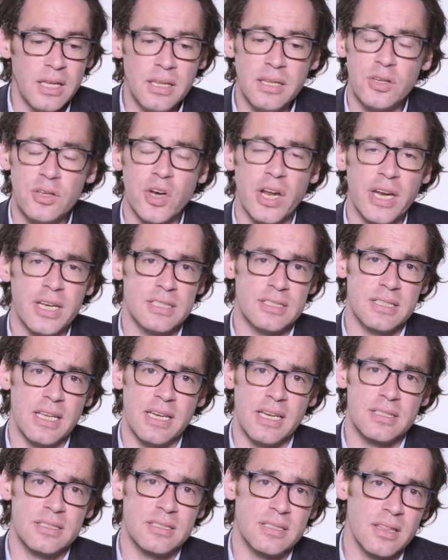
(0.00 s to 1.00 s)
in the United
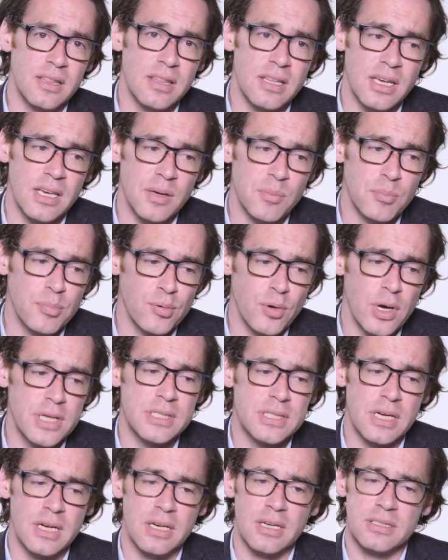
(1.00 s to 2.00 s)
States, the
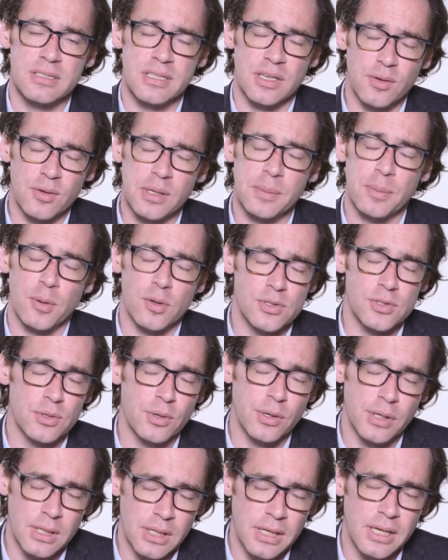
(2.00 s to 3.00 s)
president is the only person
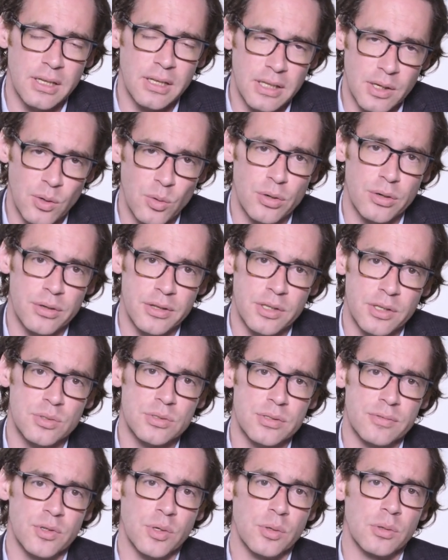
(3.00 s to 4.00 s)
who can legally order the
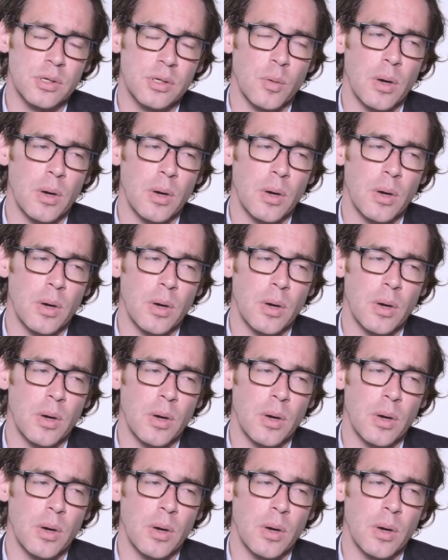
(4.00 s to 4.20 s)
use of nuclear